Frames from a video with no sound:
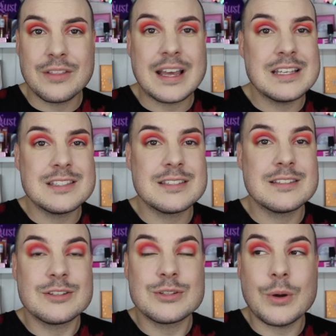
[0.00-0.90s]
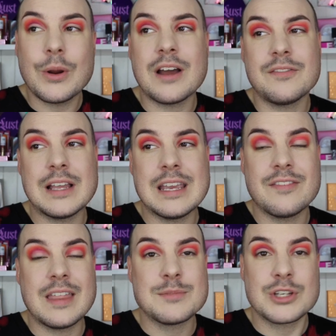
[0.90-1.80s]
That is so lovely
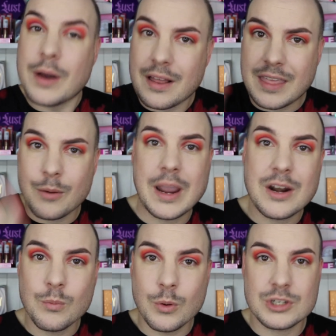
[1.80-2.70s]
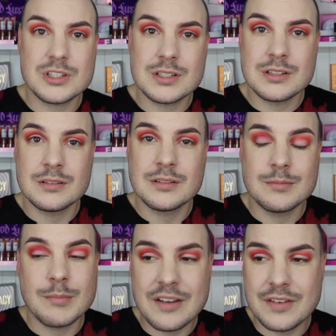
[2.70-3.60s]
for them to go out their way to watch
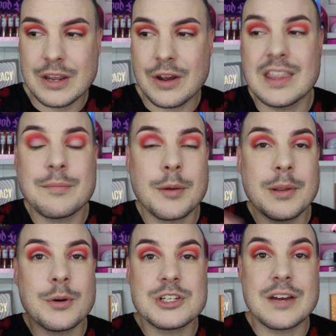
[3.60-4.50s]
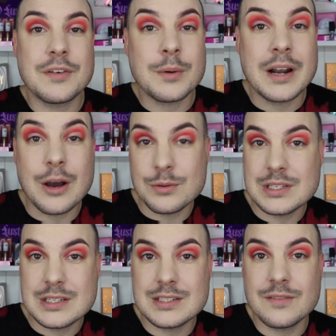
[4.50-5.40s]
my video, and they probably watched everyone
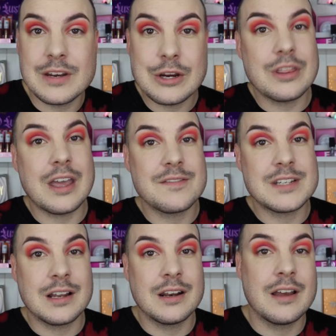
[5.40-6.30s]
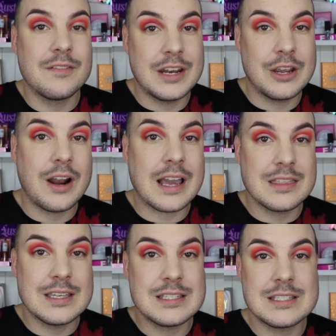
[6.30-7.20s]
else's video that have done a video like
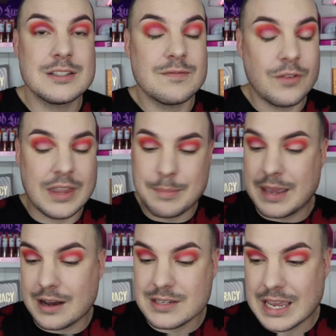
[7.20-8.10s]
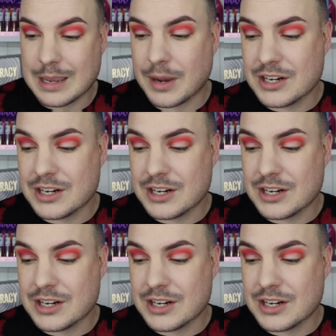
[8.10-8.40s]
this for their PR team.